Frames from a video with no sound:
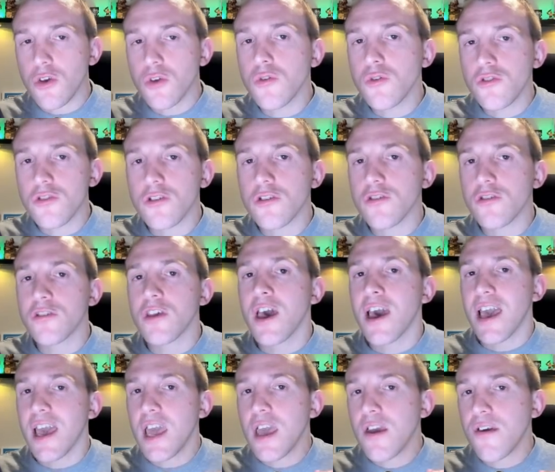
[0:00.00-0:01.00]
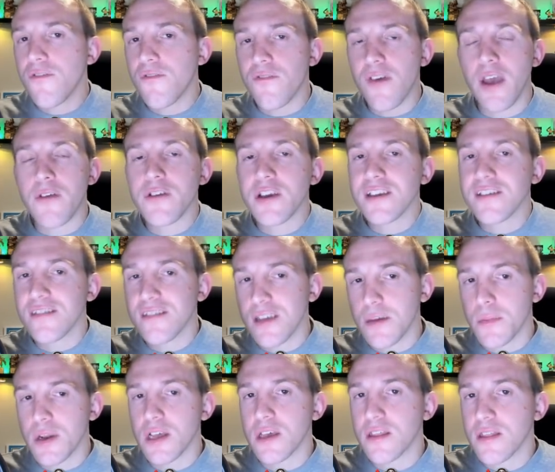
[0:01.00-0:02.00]
uses a very
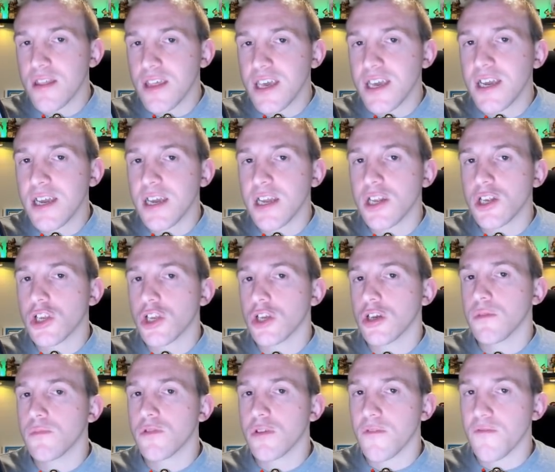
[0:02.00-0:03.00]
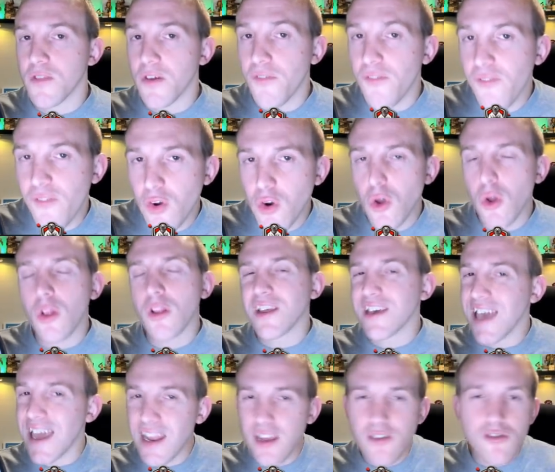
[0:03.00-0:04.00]
similar thing in terms of the funnel,
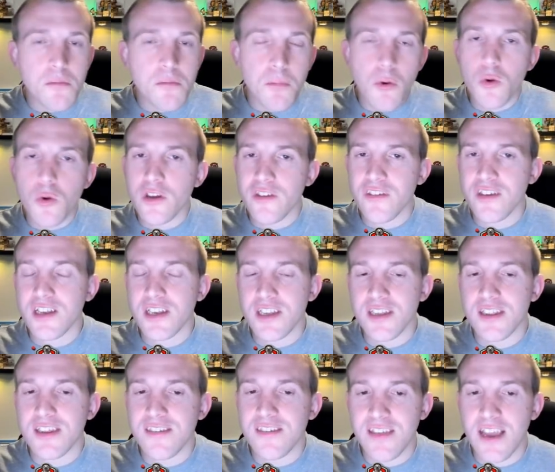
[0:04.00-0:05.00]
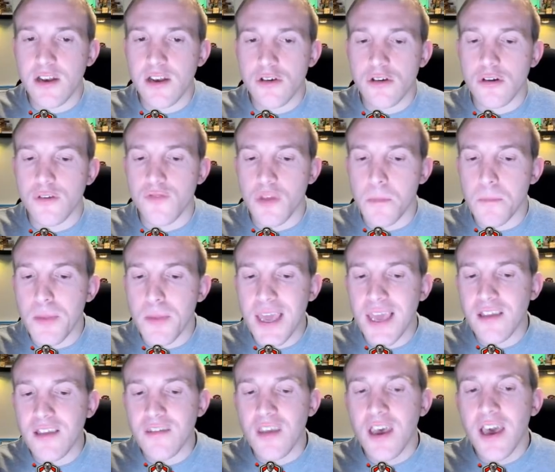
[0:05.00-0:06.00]
getting the bowlers into the center of the
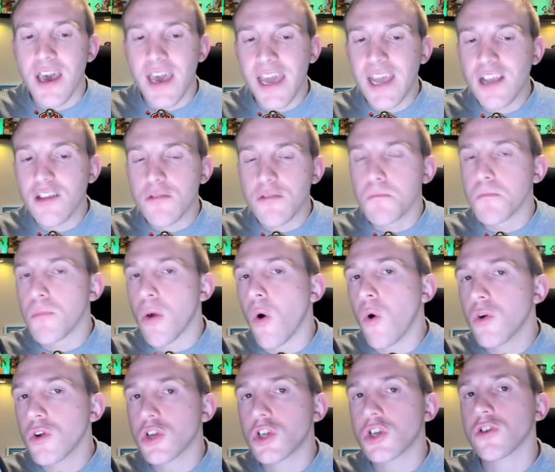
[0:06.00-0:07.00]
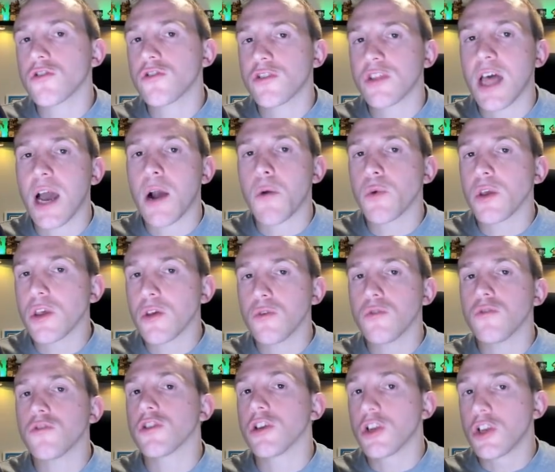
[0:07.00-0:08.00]
base. It's more just that we
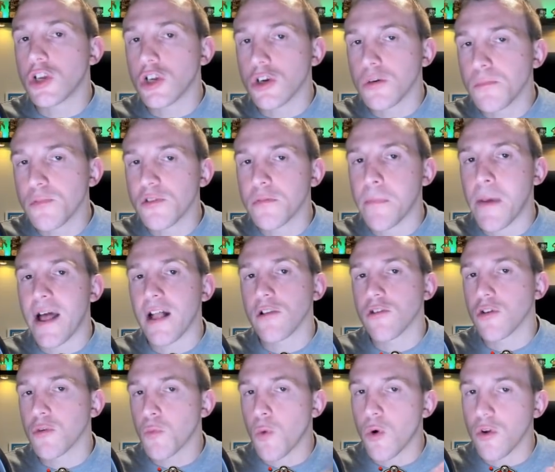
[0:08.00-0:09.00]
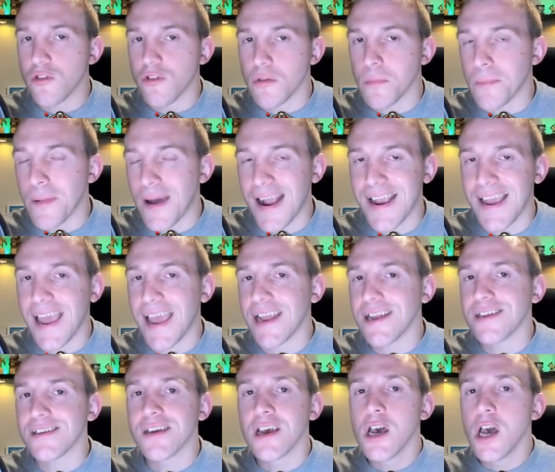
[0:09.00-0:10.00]
use the jump spell towards the back
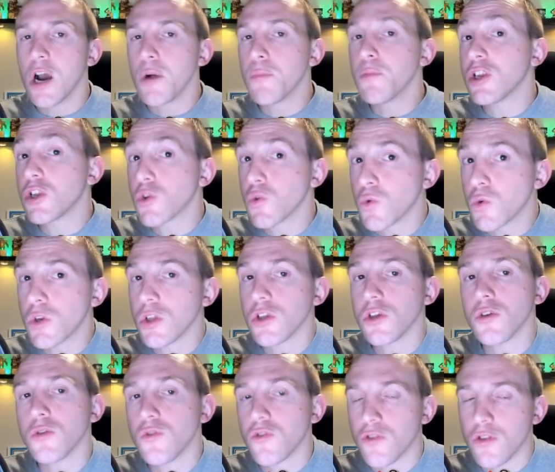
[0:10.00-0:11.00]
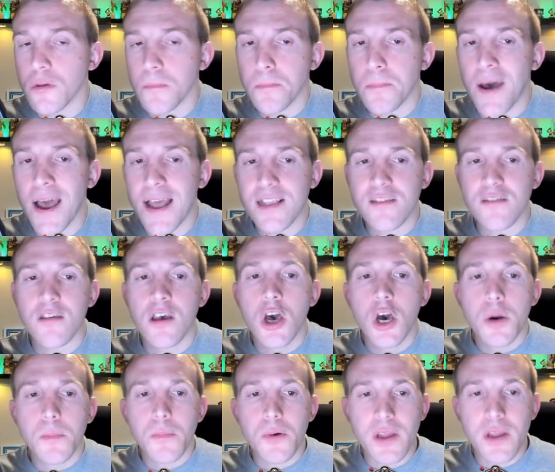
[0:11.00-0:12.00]
end and we don't use the bats,
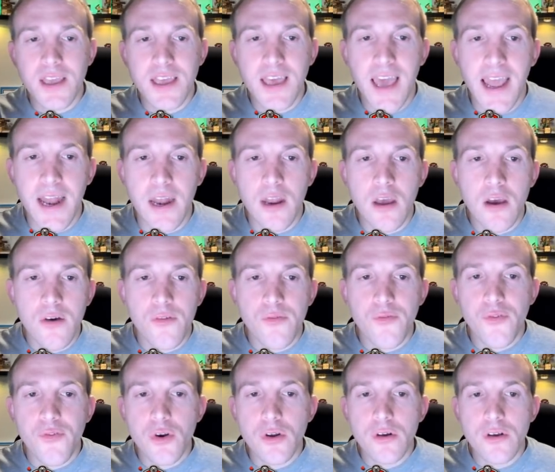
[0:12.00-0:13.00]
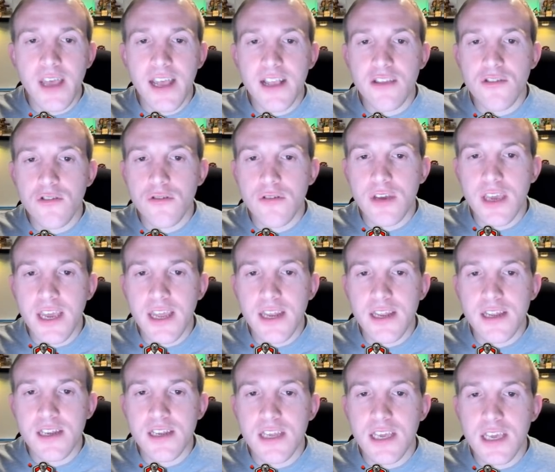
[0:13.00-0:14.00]
but again, funnel gets
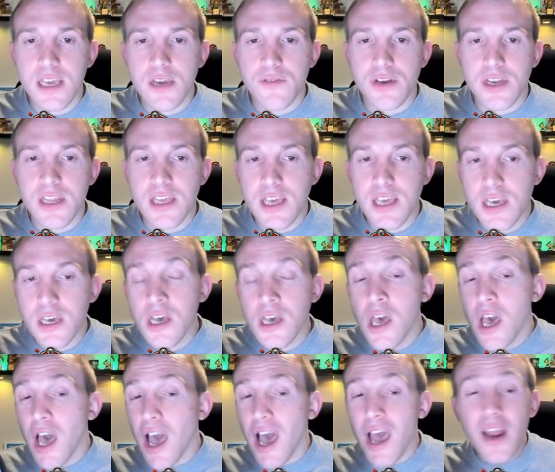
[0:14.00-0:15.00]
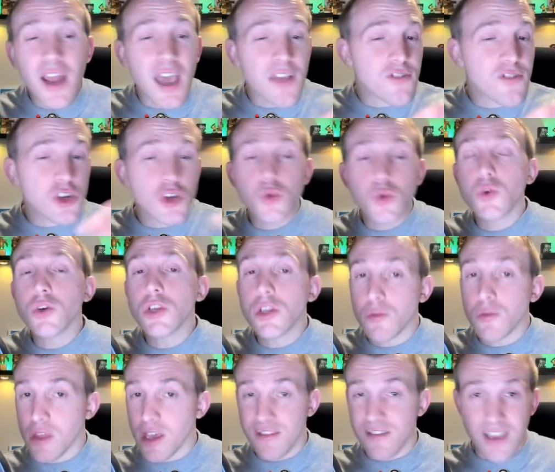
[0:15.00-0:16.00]
created here and here, and I've shown
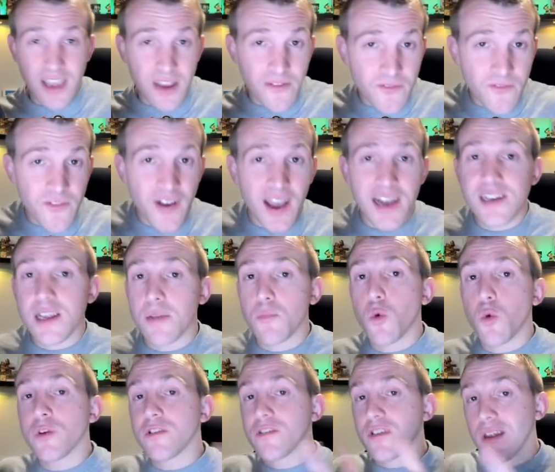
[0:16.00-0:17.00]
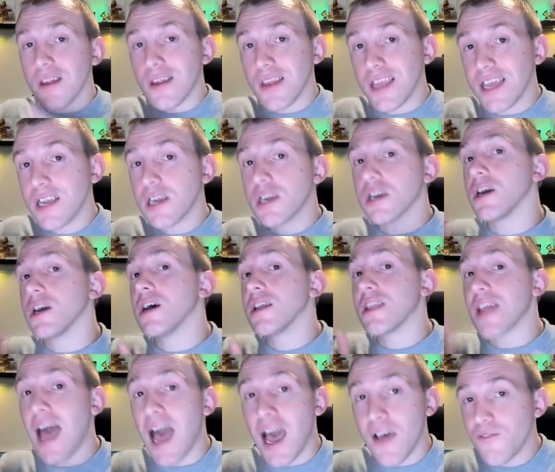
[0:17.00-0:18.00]
you this. In fact, I'm going to link,
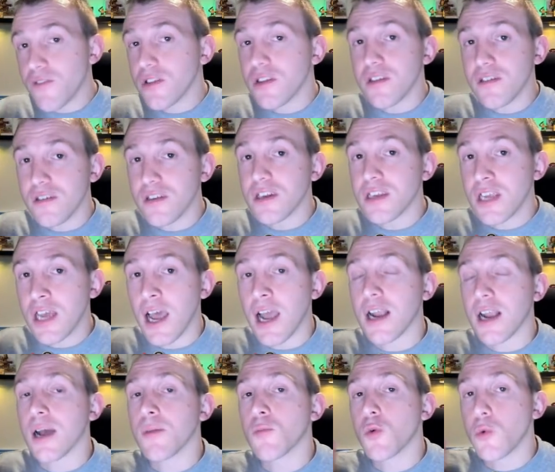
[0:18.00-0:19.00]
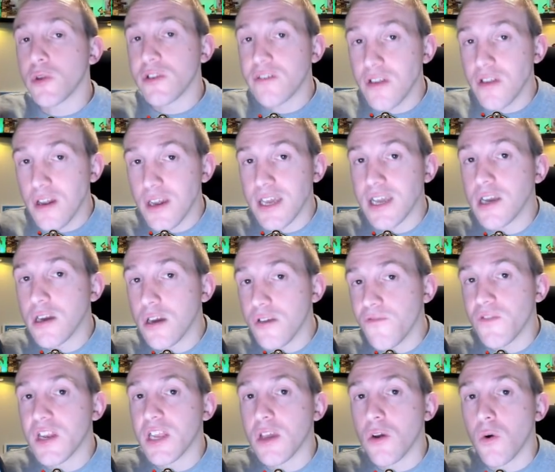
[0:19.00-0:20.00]
after this attack, I'm going to link a
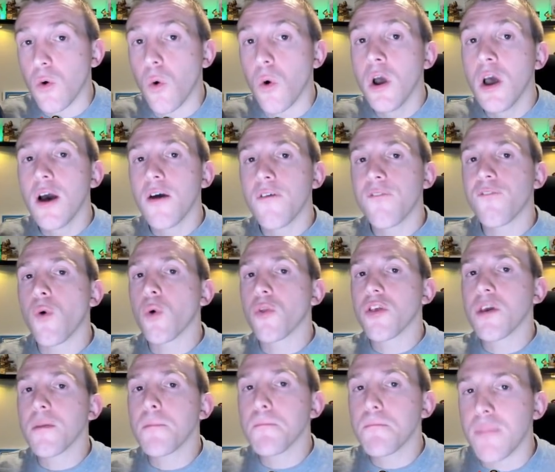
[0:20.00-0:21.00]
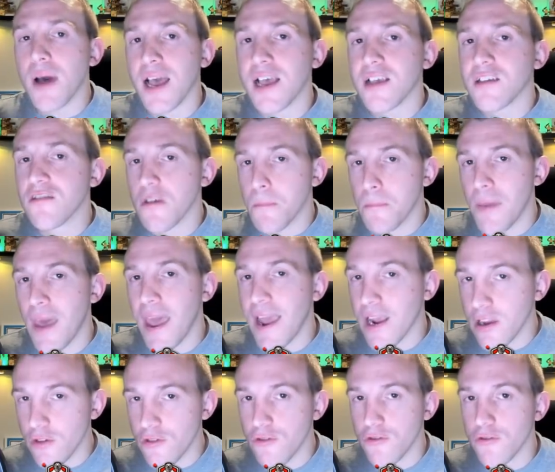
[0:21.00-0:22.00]
video for the mass
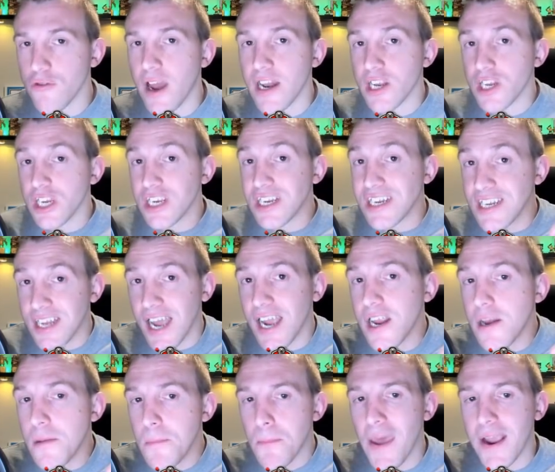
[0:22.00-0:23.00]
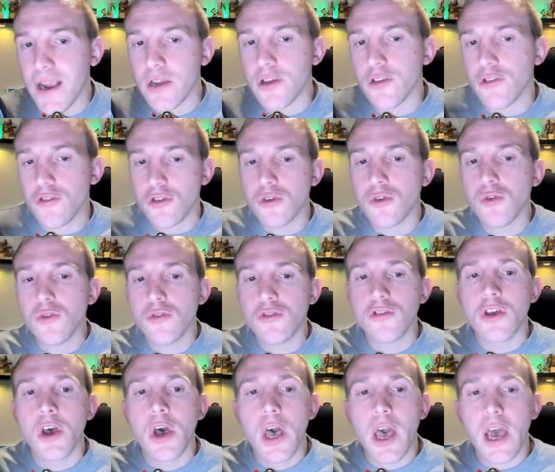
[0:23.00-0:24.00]
Pekka strategy. 9 Pekkas
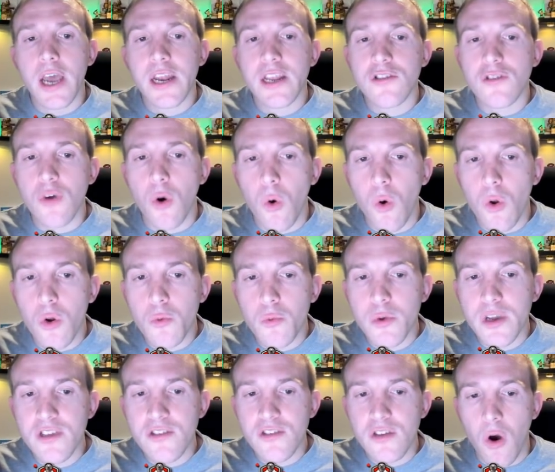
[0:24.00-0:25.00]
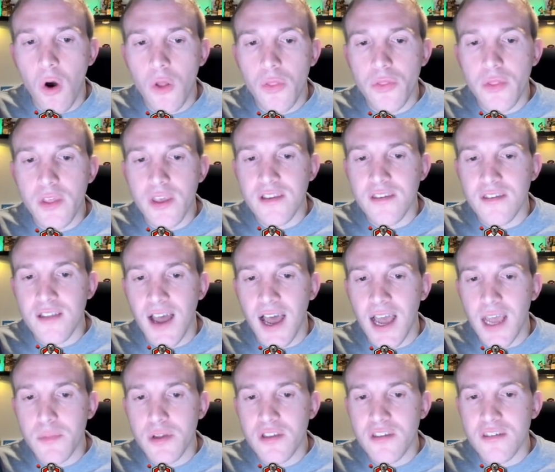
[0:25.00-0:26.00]
used, and it's always on these
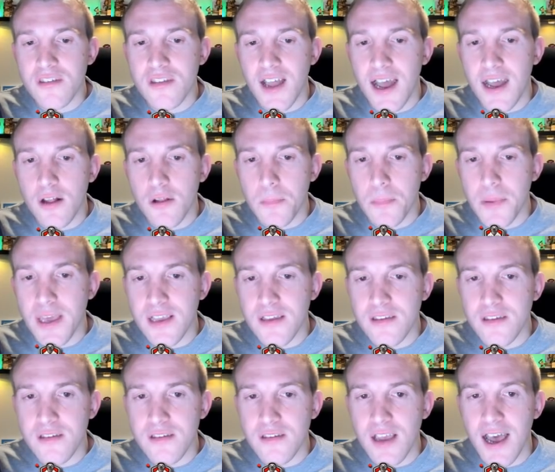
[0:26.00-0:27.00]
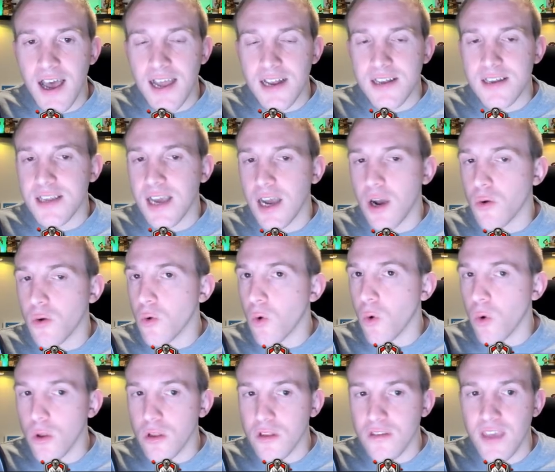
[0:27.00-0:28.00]
diamond style bases at Town
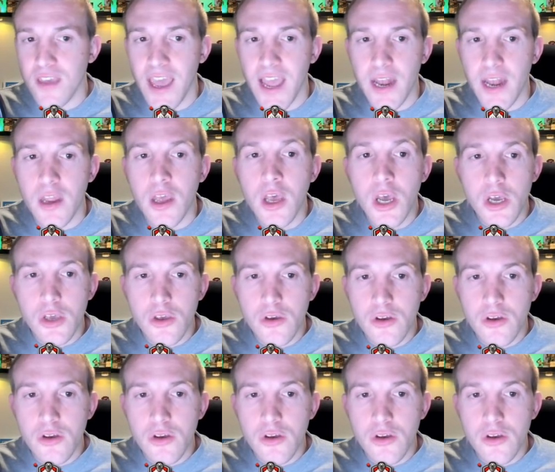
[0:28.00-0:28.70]
Hall 10.